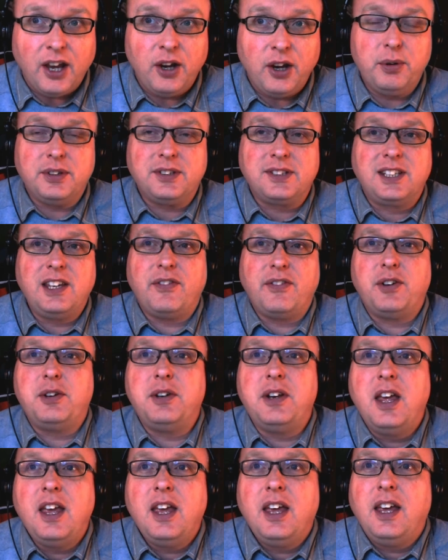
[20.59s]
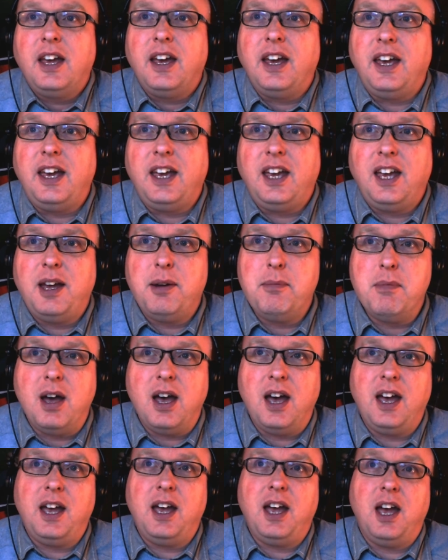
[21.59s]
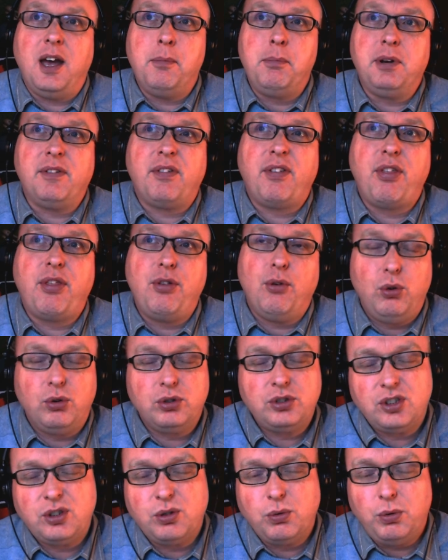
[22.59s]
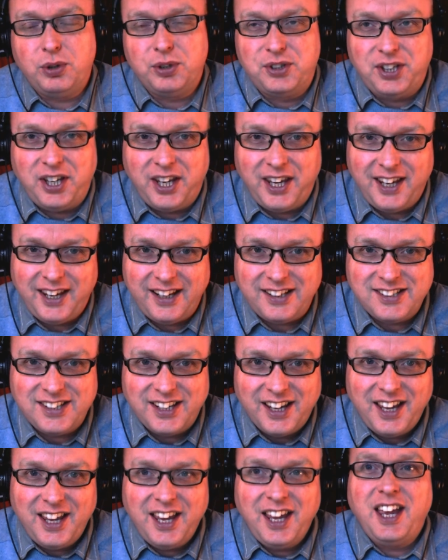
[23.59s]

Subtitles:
who has given a bit of thought towards it,